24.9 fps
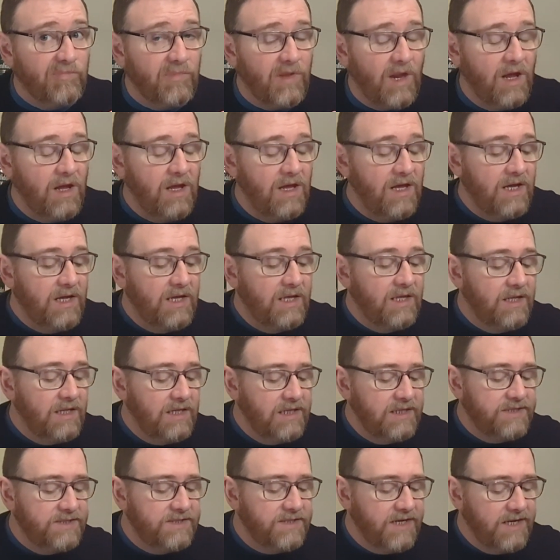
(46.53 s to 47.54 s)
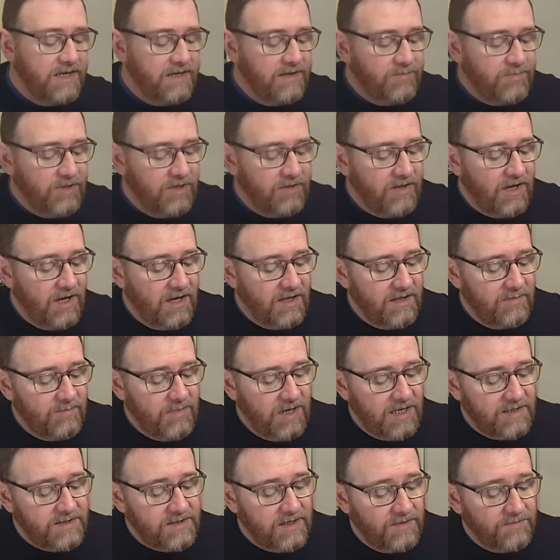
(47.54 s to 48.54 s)
the least said about that, the
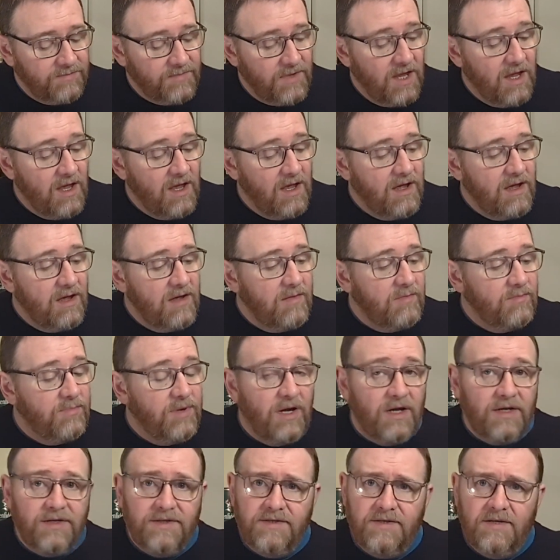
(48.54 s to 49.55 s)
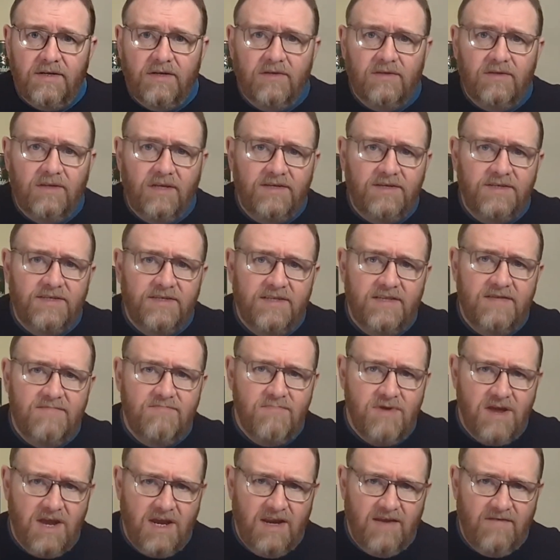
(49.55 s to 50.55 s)
better. But this is the
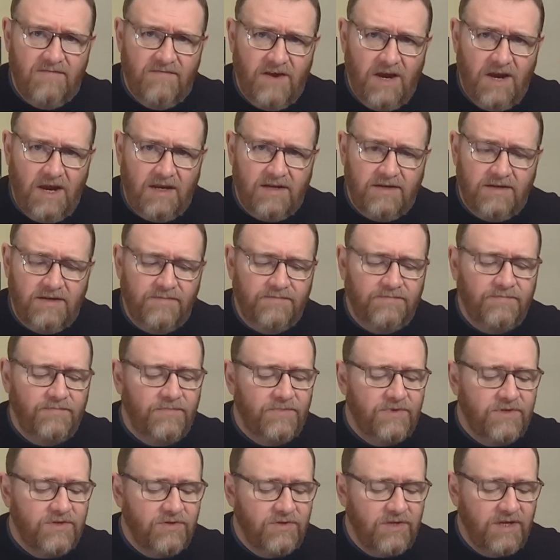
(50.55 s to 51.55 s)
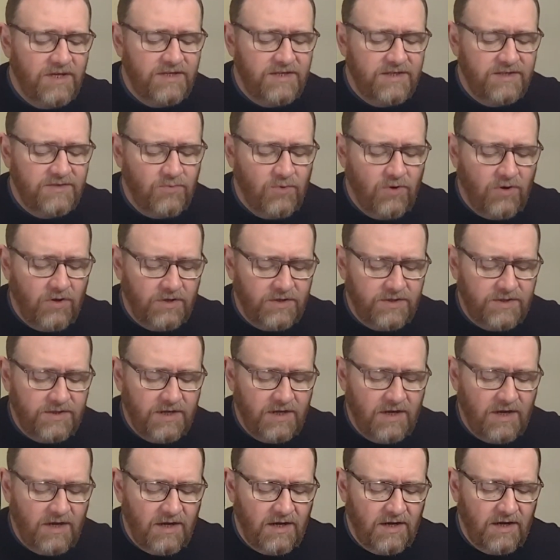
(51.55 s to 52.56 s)
main event. So this is what
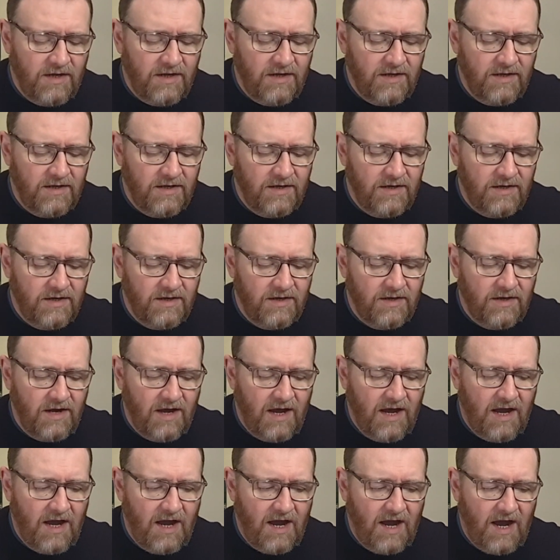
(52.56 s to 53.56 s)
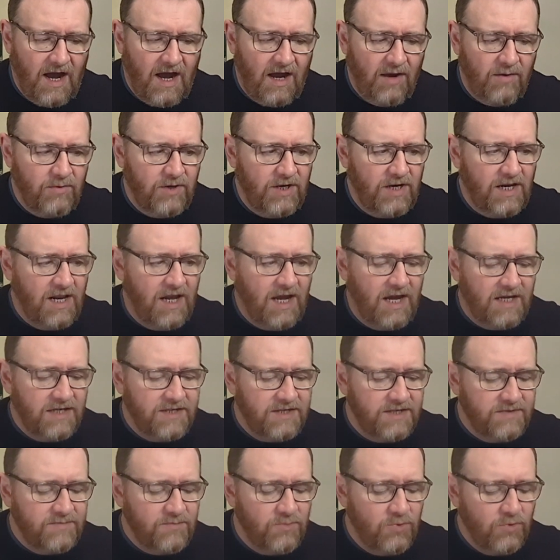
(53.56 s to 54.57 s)
I would
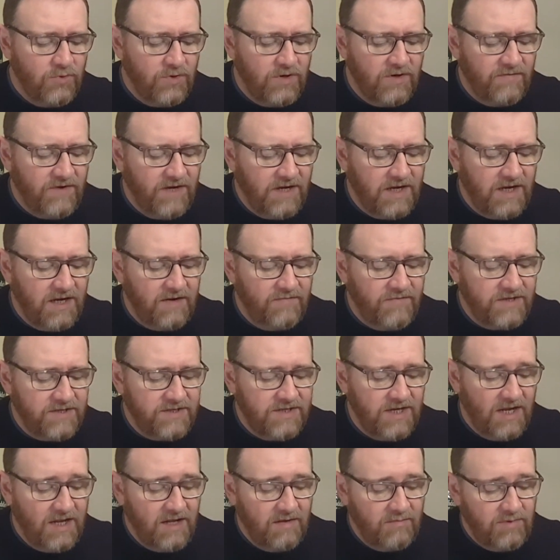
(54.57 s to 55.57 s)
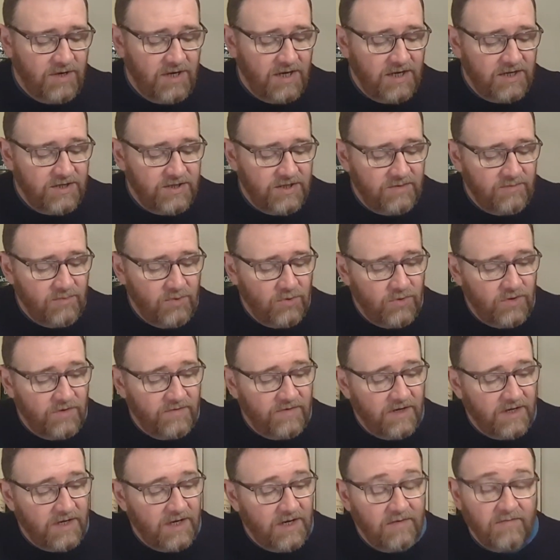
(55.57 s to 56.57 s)
class as more of a kind of a celebration, more
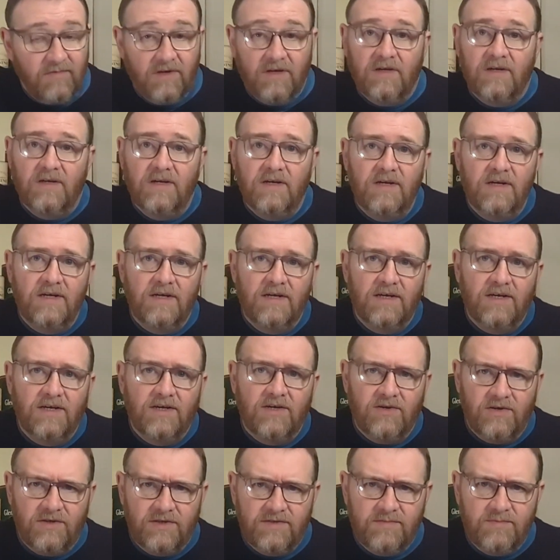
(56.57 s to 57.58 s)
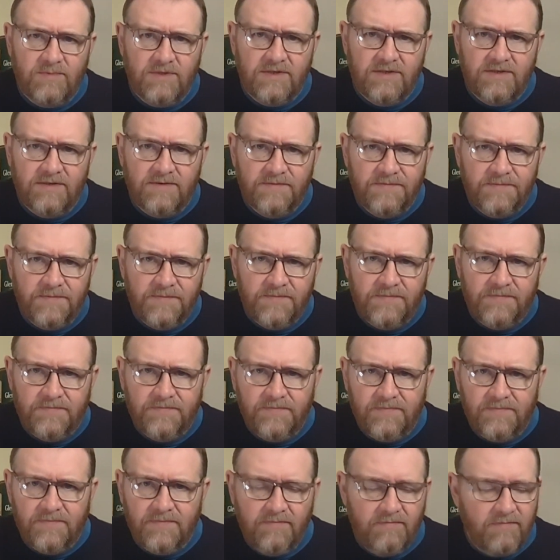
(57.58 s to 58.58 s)
of a kind of a Christmas
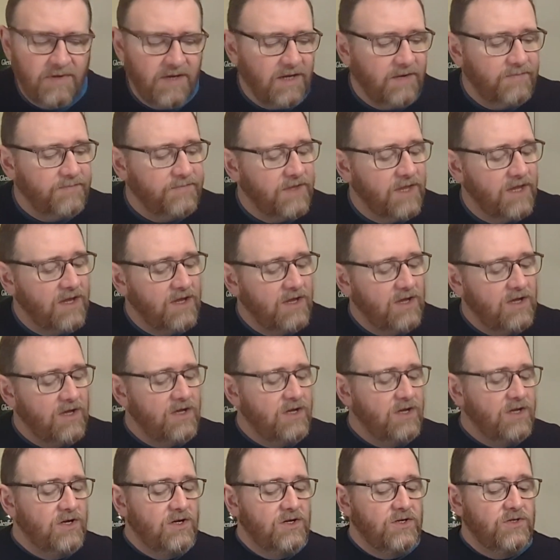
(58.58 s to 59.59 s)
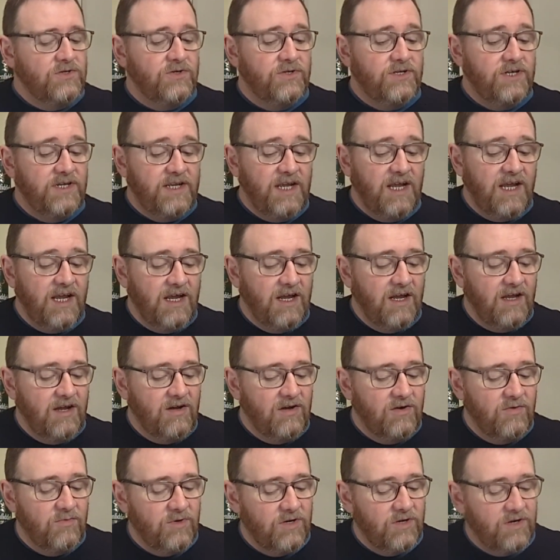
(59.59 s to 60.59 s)
beer. So
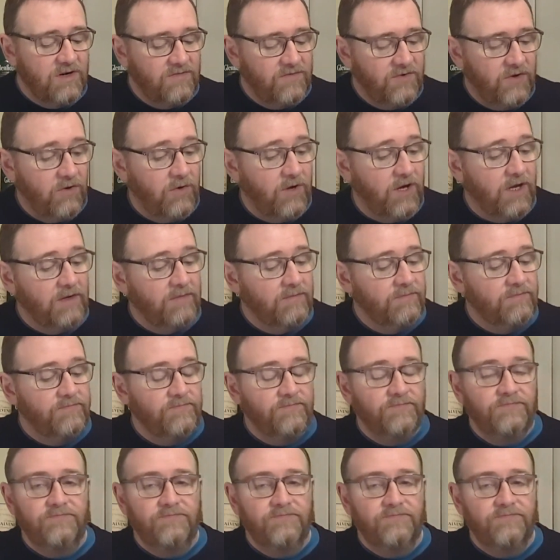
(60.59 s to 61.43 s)
today we're reviewing